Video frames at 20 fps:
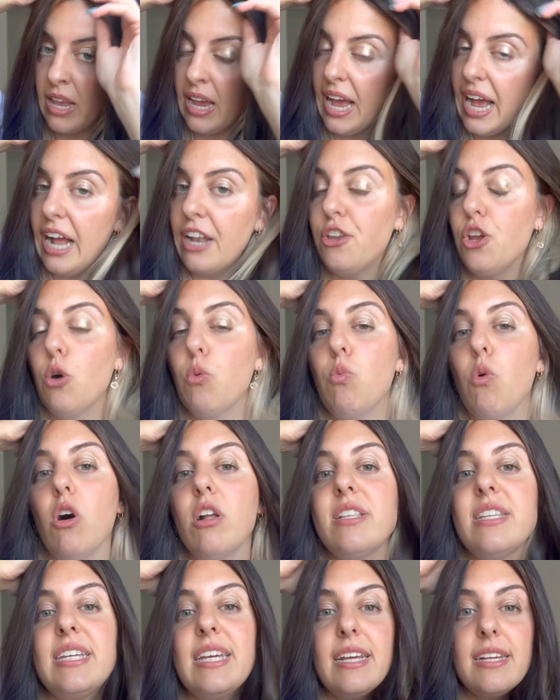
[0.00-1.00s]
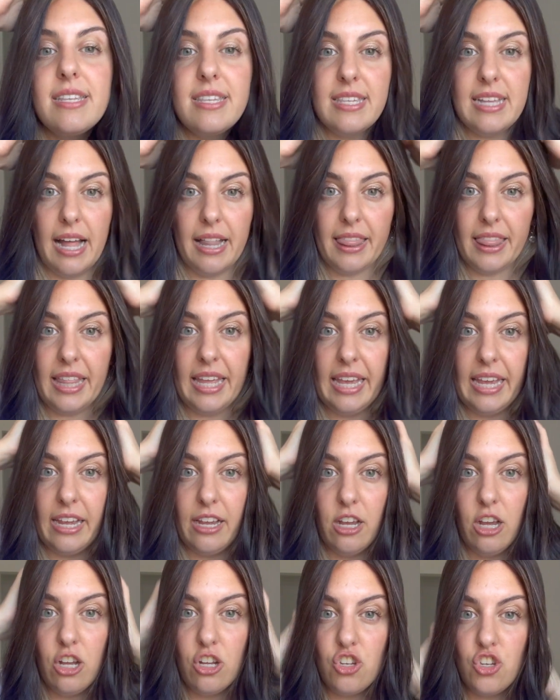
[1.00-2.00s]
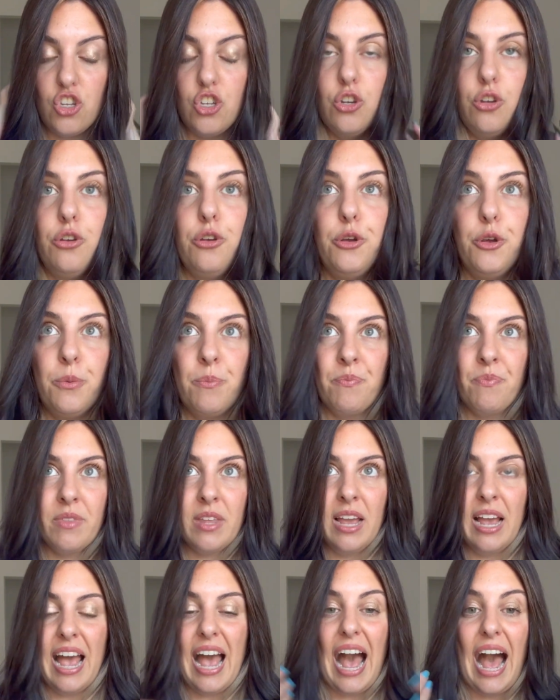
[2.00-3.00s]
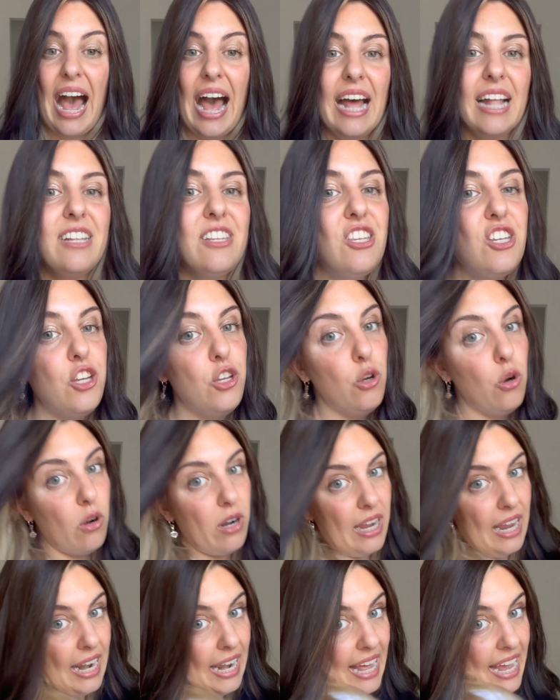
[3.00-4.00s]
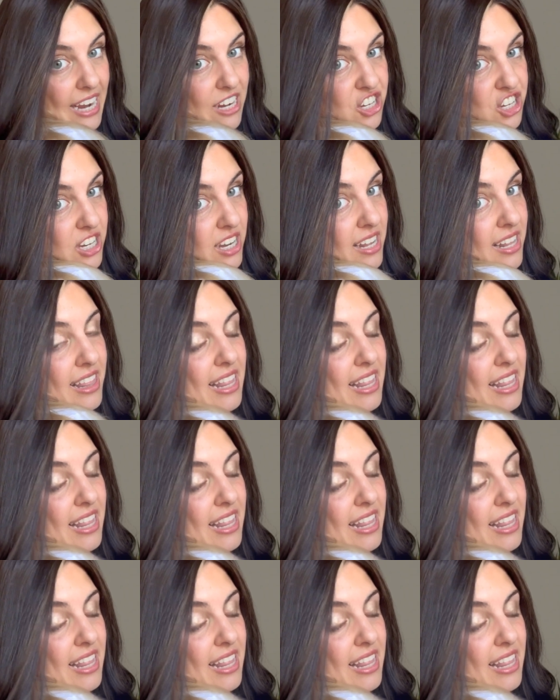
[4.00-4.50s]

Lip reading: and you're wanting something to add to your collection,